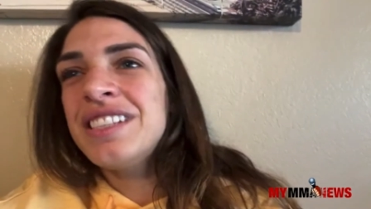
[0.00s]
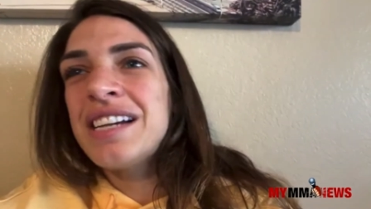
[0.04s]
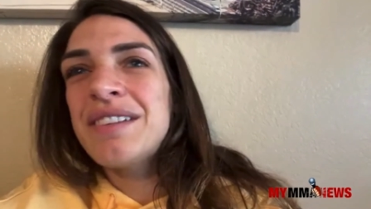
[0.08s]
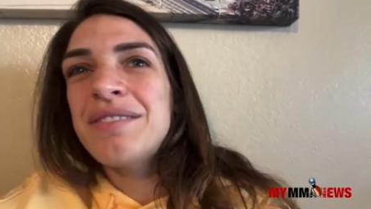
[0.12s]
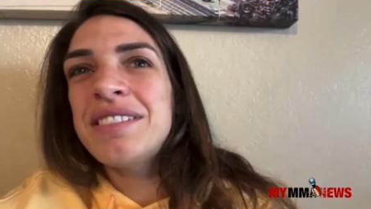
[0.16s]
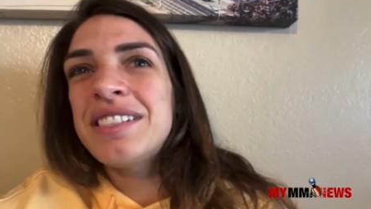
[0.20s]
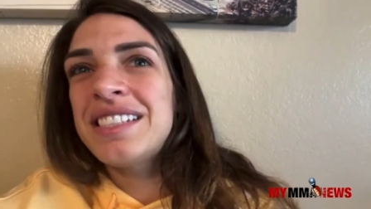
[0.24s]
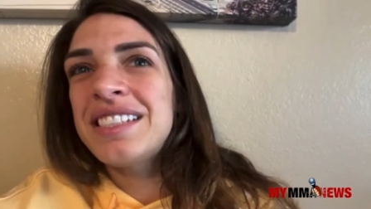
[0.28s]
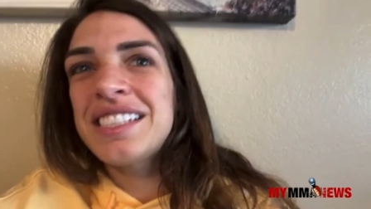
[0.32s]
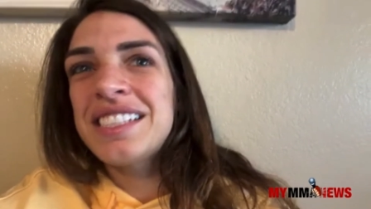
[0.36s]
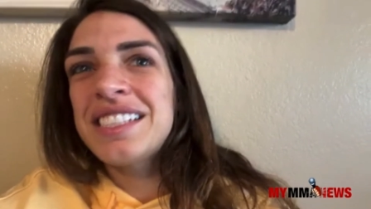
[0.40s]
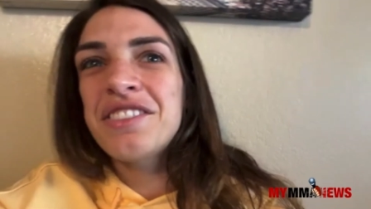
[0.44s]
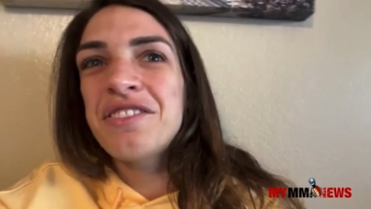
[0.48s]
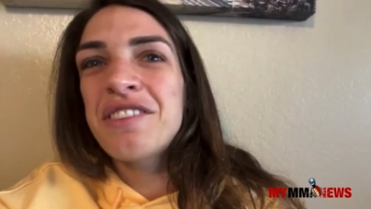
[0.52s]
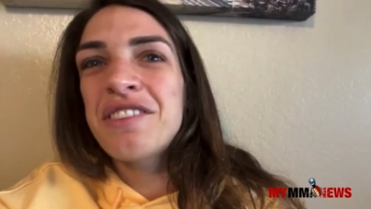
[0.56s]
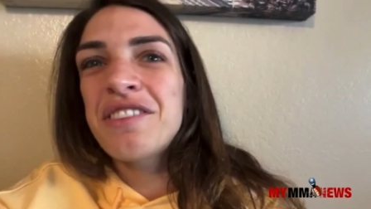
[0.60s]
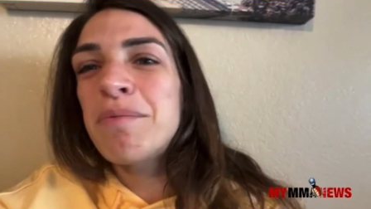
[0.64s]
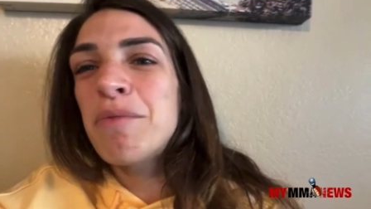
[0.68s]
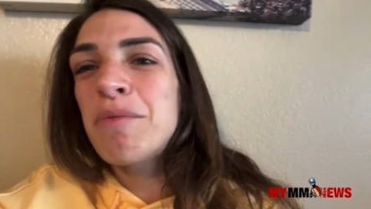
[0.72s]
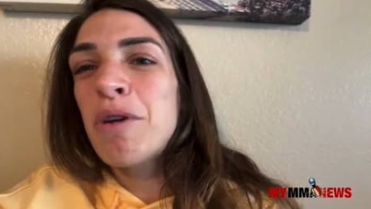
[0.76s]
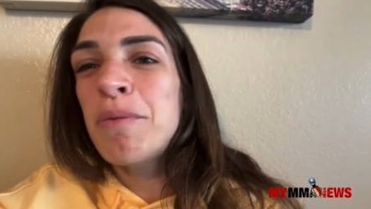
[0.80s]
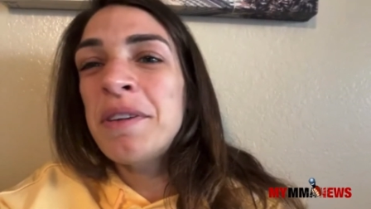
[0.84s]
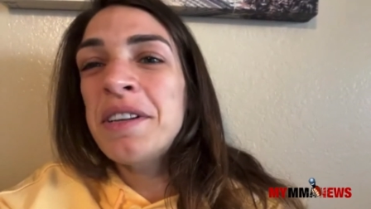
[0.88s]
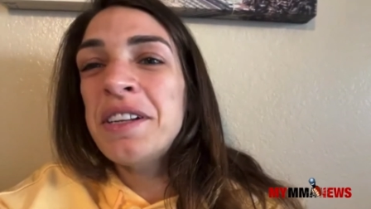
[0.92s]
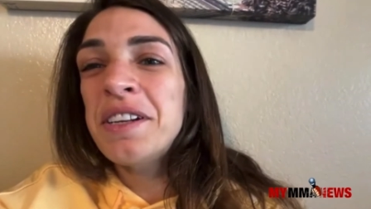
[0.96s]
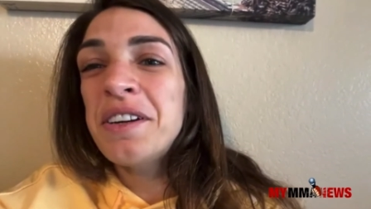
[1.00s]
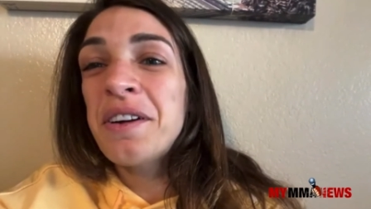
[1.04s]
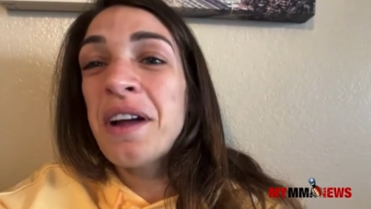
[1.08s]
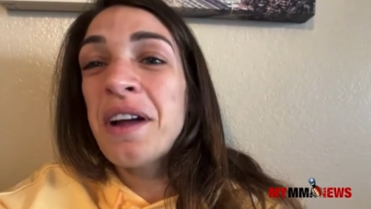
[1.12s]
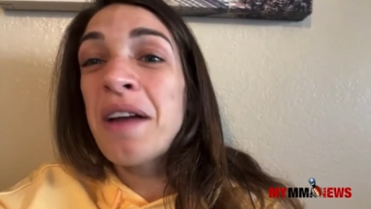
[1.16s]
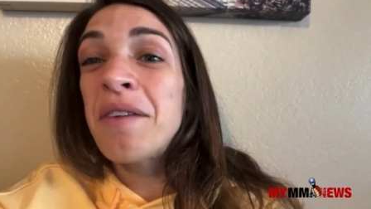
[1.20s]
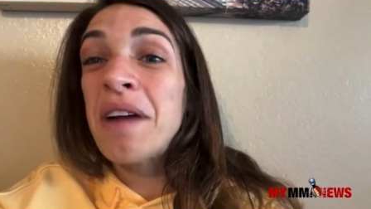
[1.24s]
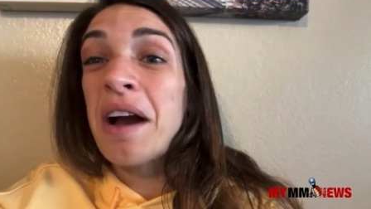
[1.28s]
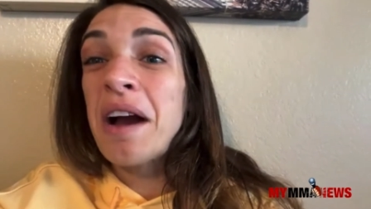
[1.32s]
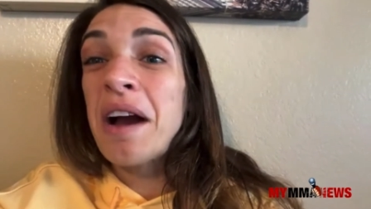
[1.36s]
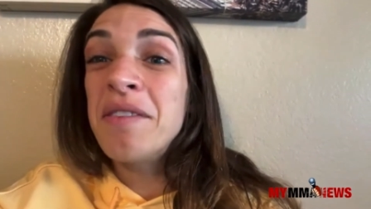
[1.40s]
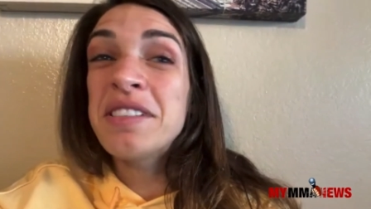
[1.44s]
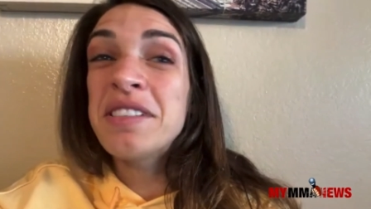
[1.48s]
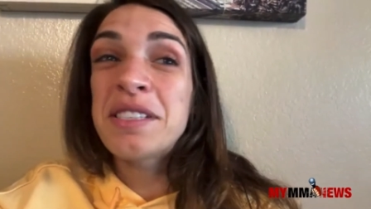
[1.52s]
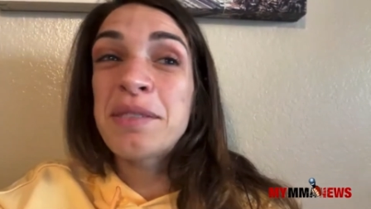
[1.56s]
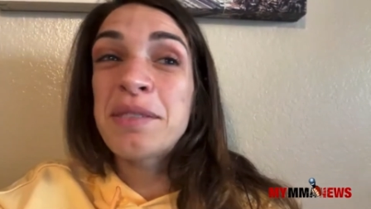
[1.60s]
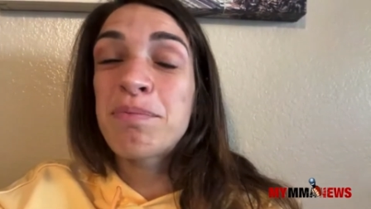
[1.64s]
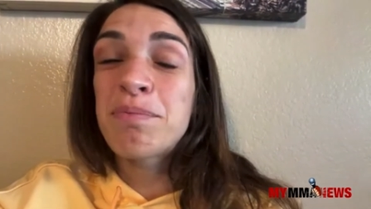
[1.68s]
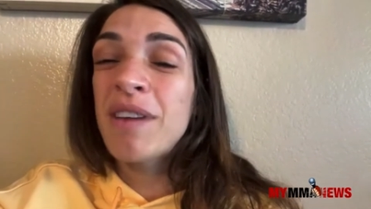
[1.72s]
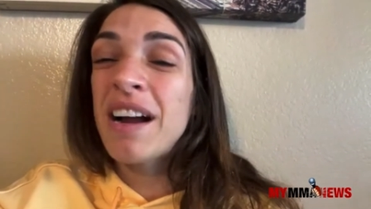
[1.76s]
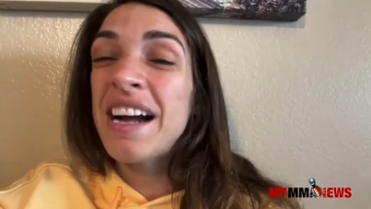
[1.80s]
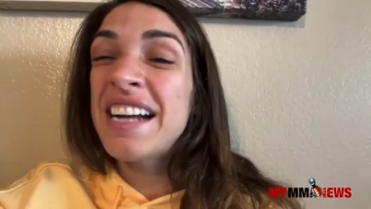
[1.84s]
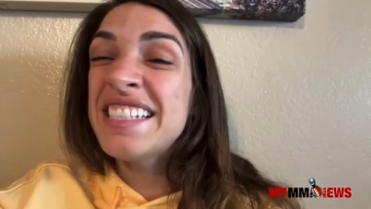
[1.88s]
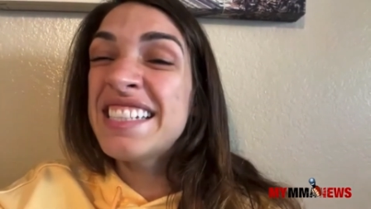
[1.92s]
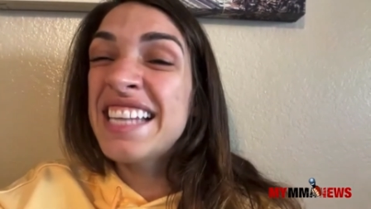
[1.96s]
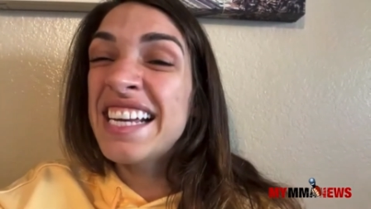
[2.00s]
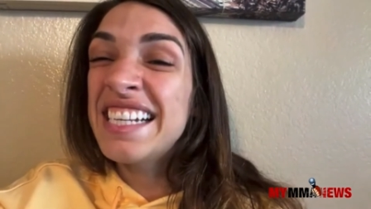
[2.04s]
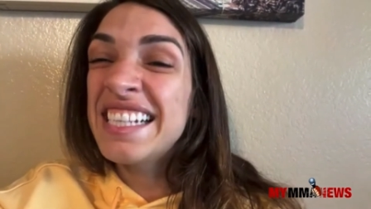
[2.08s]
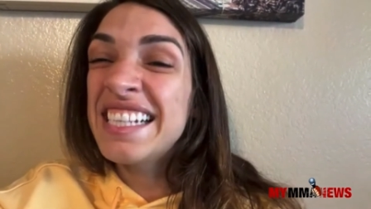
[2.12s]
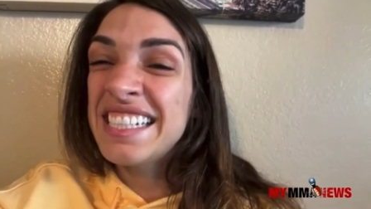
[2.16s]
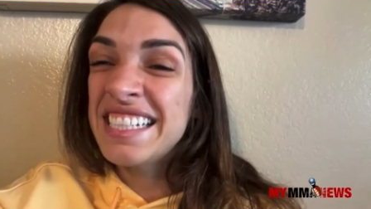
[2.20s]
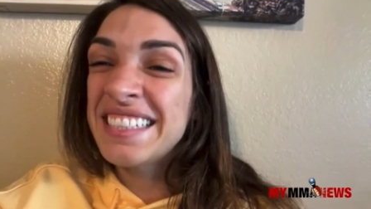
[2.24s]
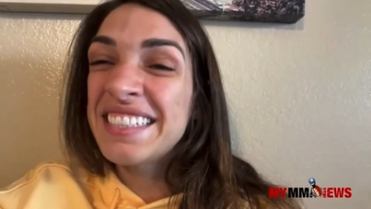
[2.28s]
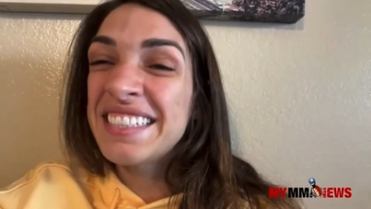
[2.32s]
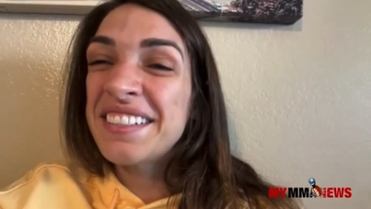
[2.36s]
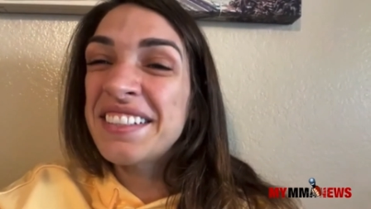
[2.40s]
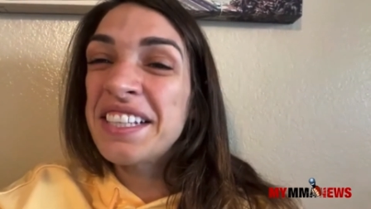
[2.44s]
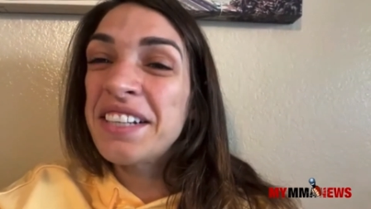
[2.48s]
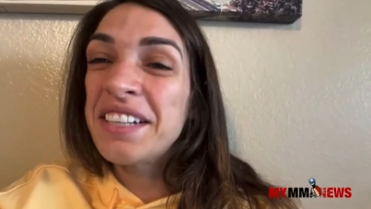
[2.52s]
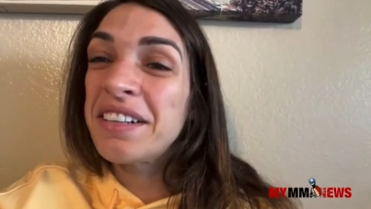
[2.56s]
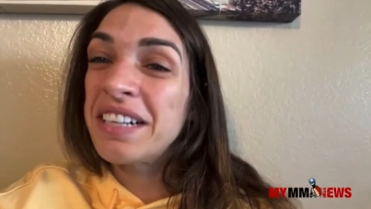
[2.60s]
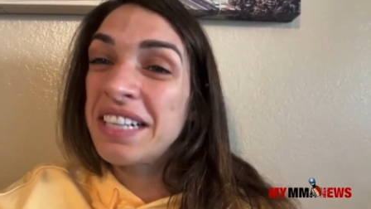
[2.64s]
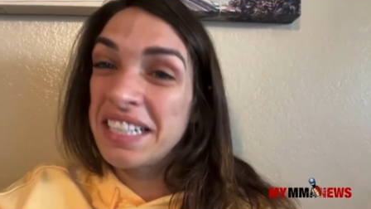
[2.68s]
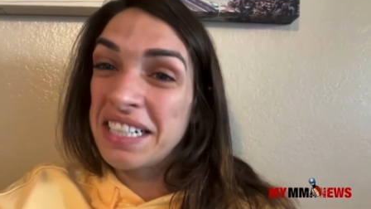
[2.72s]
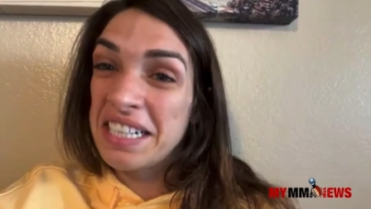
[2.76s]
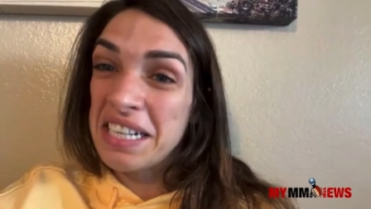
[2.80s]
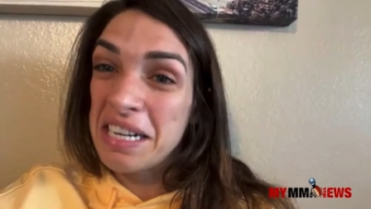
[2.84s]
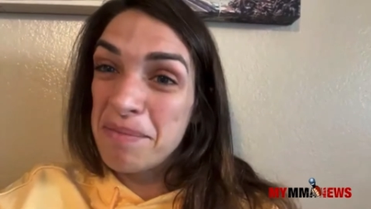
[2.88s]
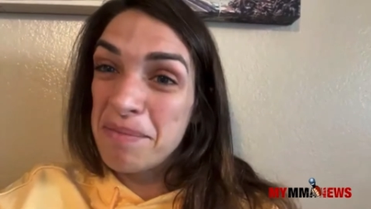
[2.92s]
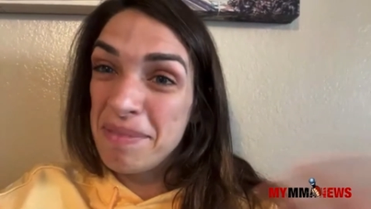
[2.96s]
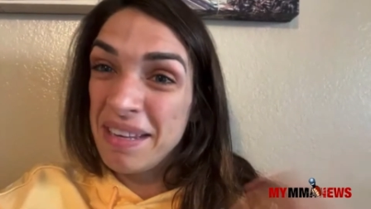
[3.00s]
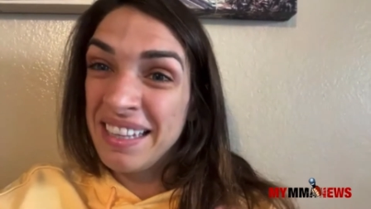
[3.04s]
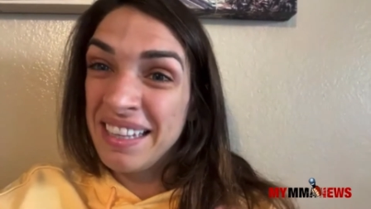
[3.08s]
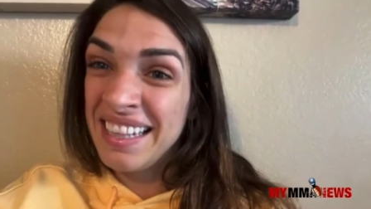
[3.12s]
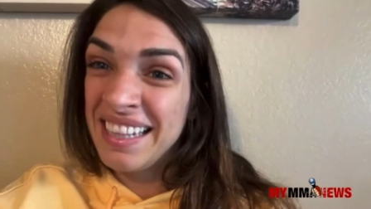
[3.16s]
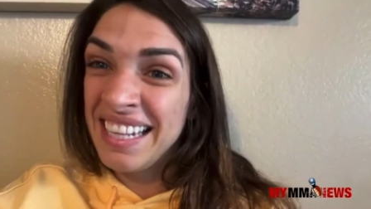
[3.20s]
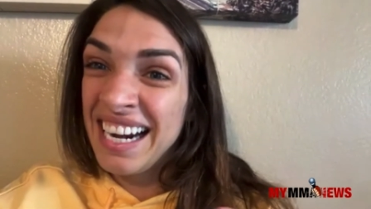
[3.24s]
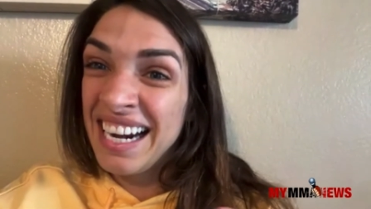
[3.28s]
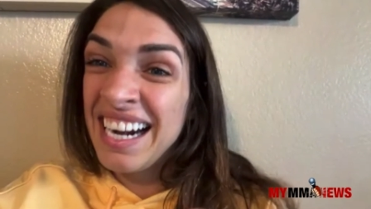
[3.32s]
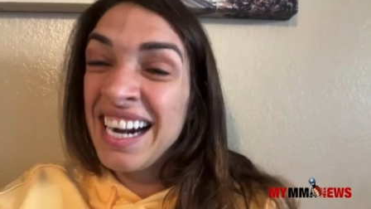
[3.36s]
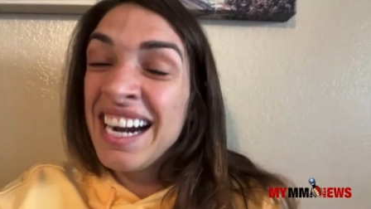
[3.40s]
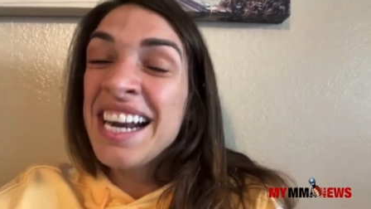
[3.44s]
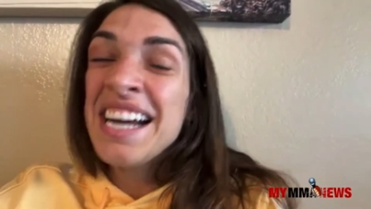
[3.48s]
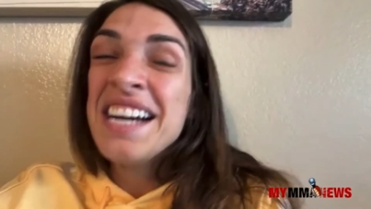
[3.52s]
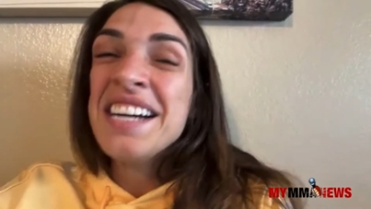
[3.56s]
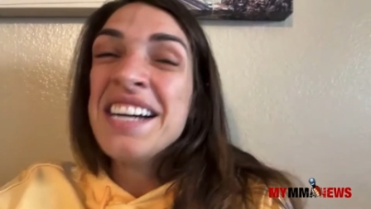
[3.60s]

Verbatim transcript: That was such a great moment. You know, I, I was surprised. I didn't know they were going to come in there.